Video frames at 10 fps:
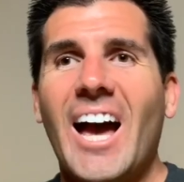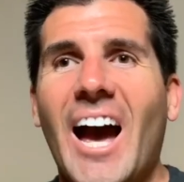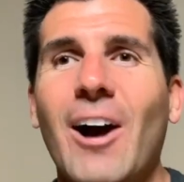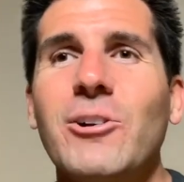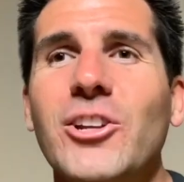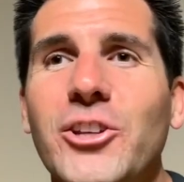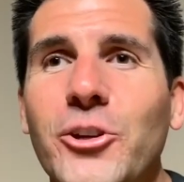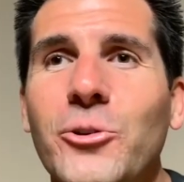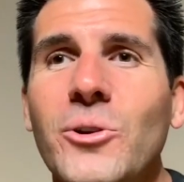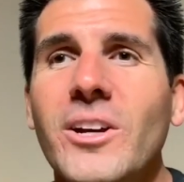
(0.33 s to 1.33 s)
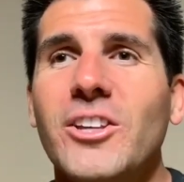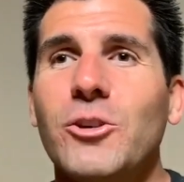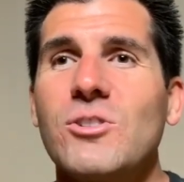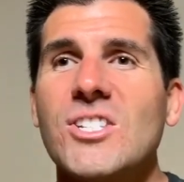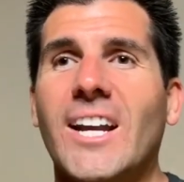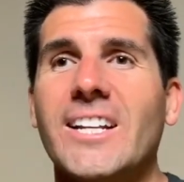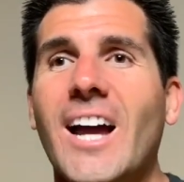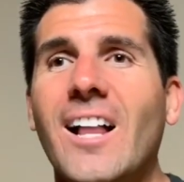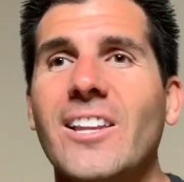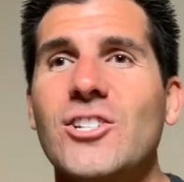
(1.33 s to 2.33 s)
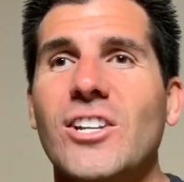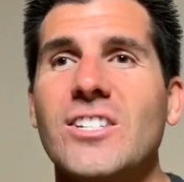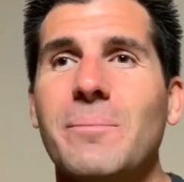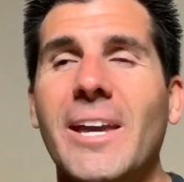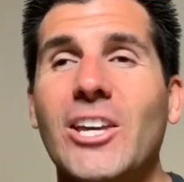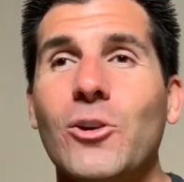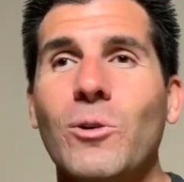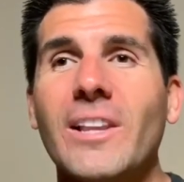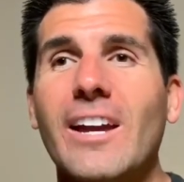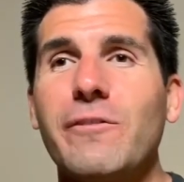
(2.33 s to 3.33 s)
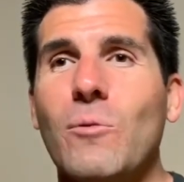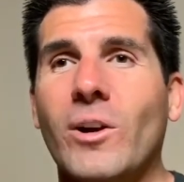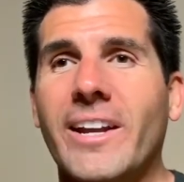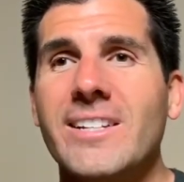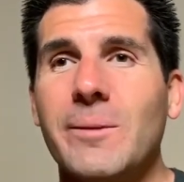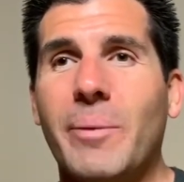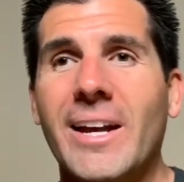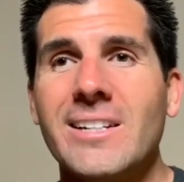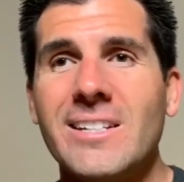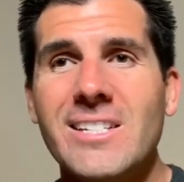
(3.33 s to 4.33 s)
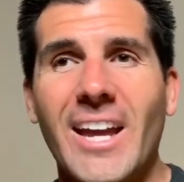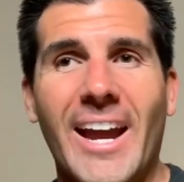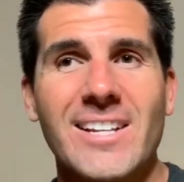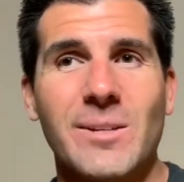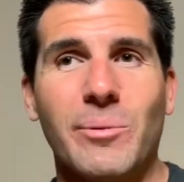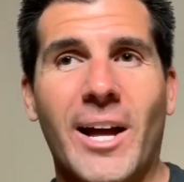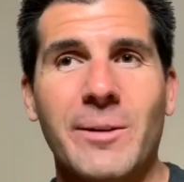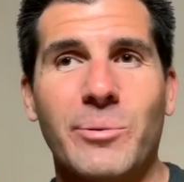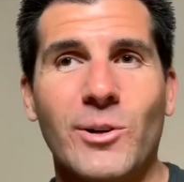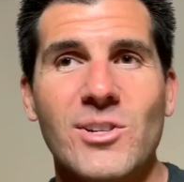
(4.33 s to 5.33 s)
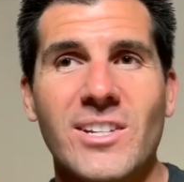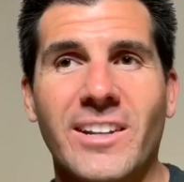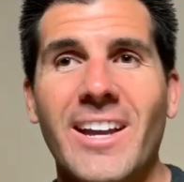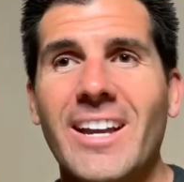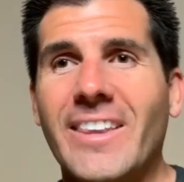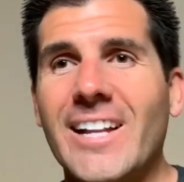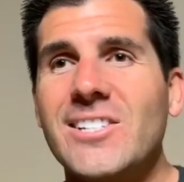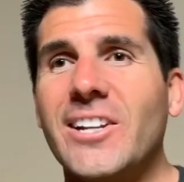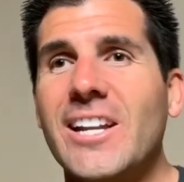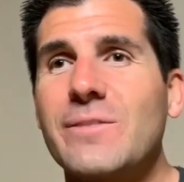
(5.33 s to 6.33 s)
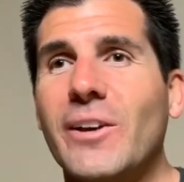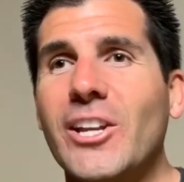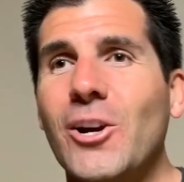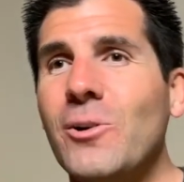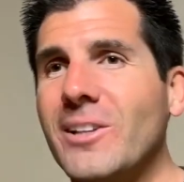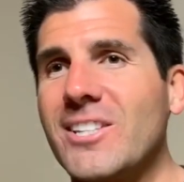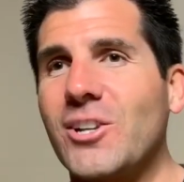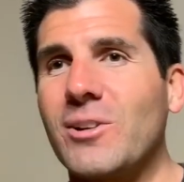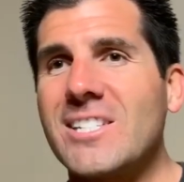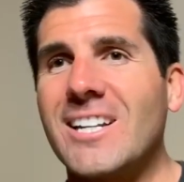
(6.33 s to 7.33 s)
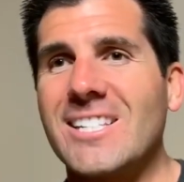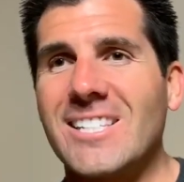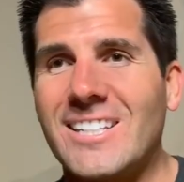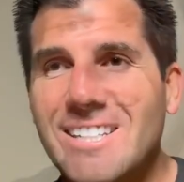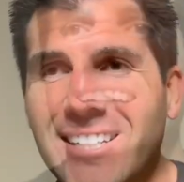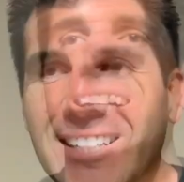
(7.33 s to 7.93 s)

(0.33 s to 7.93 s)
How do you use technology to make your life more independent as a blind person? That's today's video. Let's go discuss it.